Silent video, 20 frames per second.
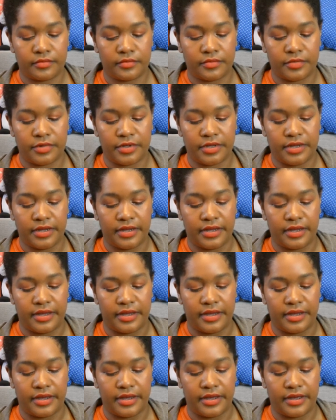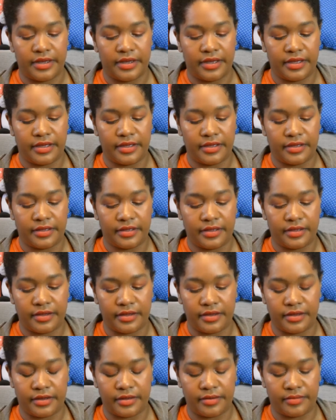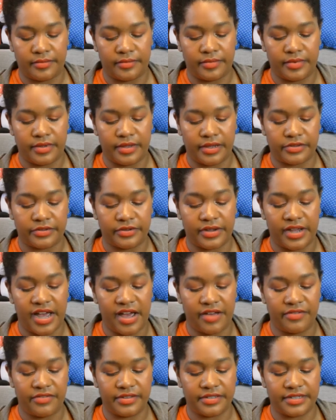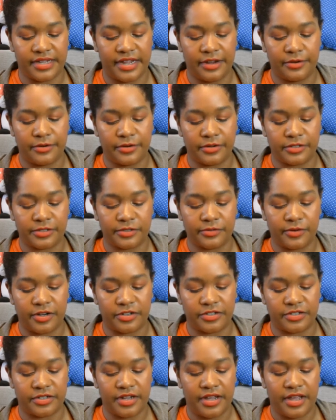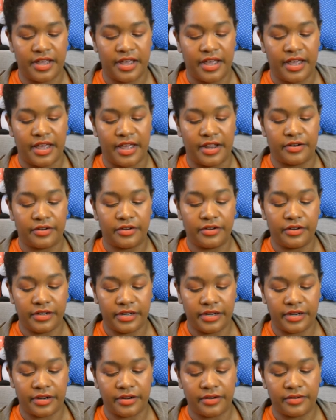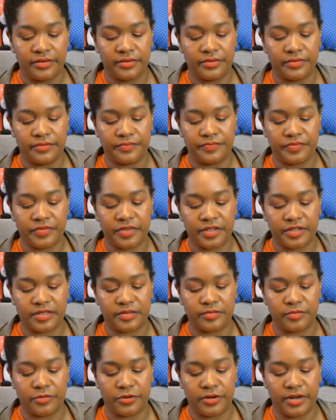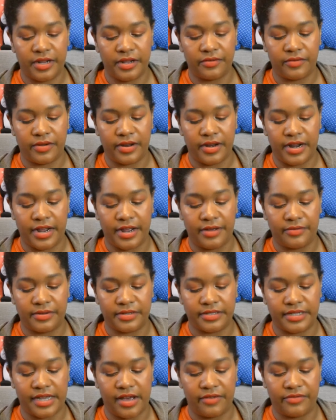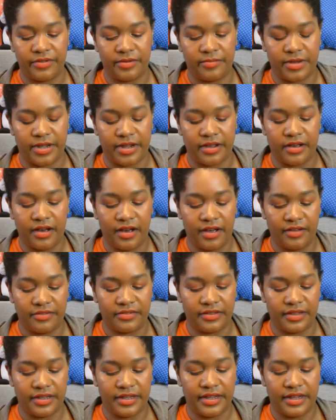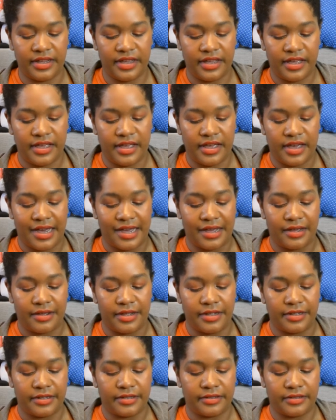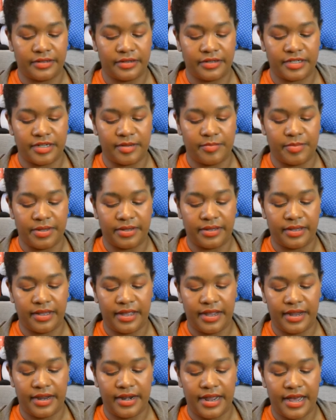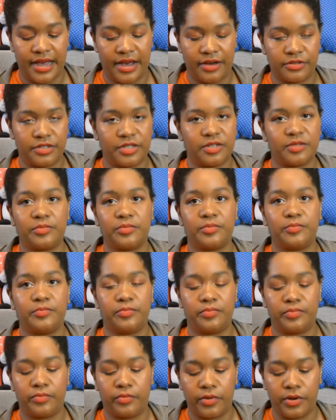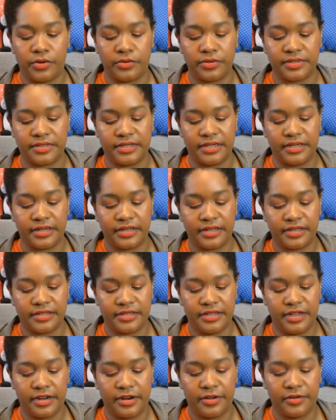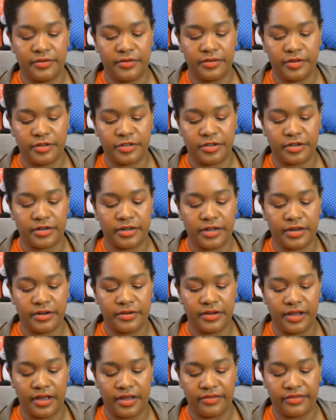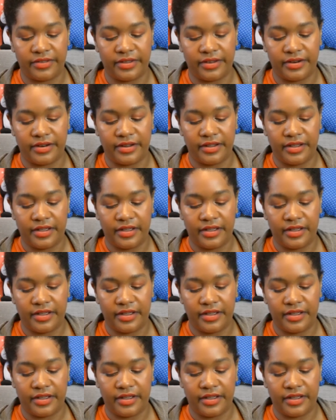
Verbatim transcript: But yeah. Um, so I have this acorn squash. And earlier this morning when I was having my coffee, I looked up online how to roast it. Because, you know, turn on your oven,